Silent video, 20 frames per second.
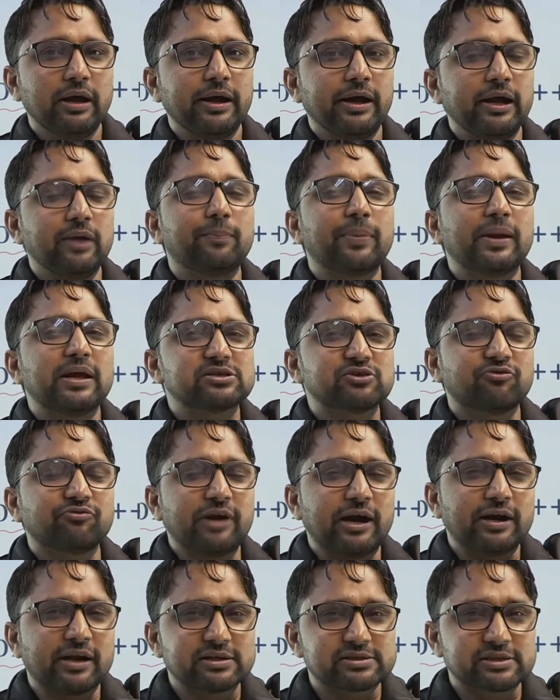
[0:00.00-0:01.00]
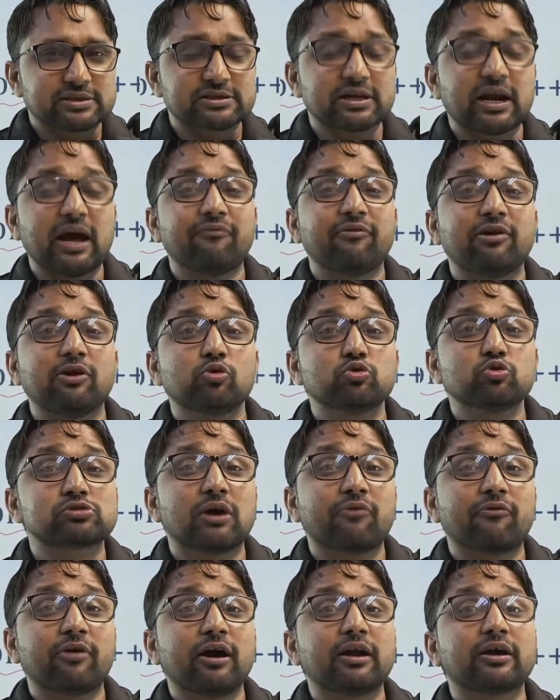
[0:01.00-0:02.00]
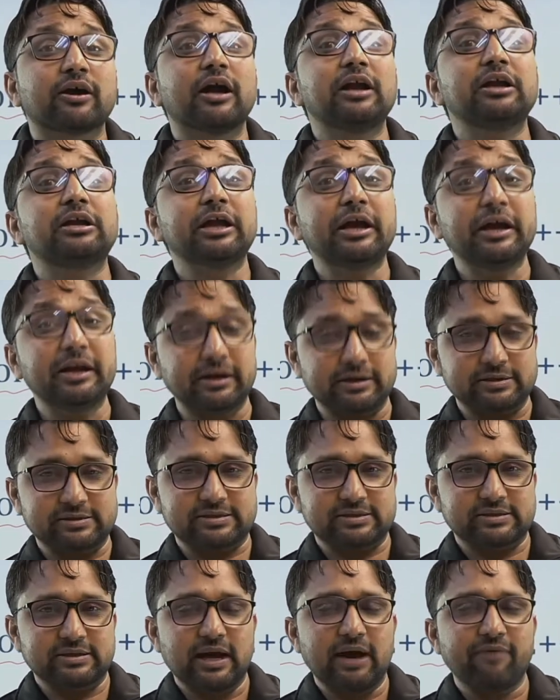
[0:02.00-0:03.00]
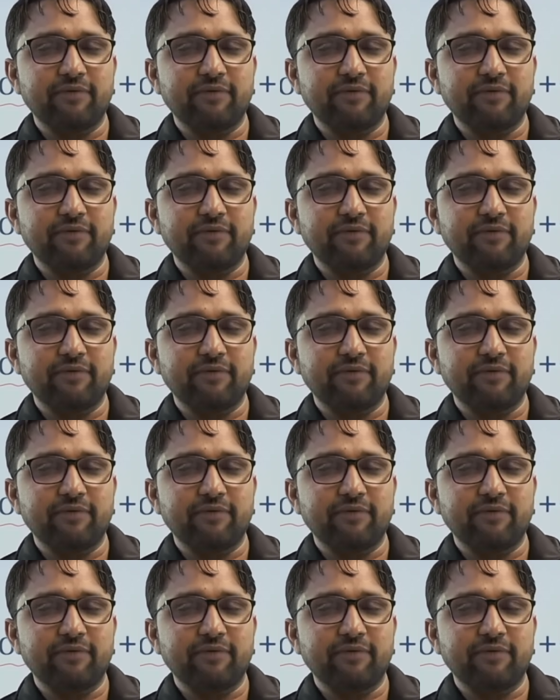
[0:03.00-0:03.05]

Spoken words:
In place of data structure, I will use the word containers.